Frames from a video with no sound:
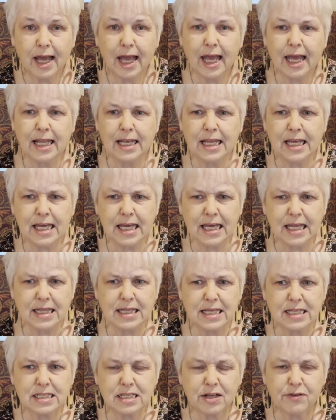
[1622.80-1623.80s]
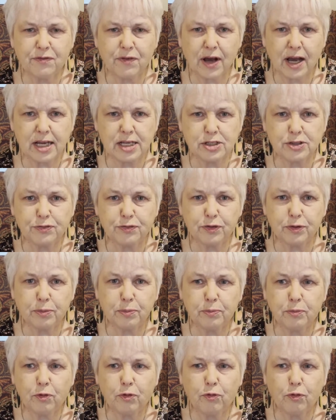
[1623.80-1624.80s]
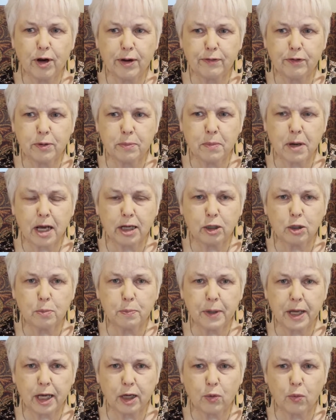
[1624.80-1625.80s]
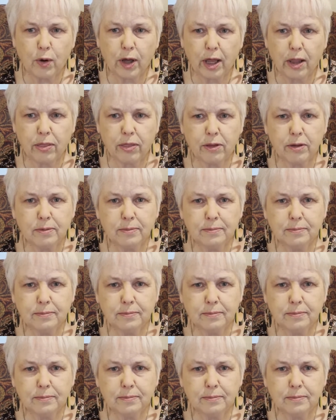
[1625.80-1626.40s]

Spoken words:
And heed this advice from Reverend Michael Beckwith.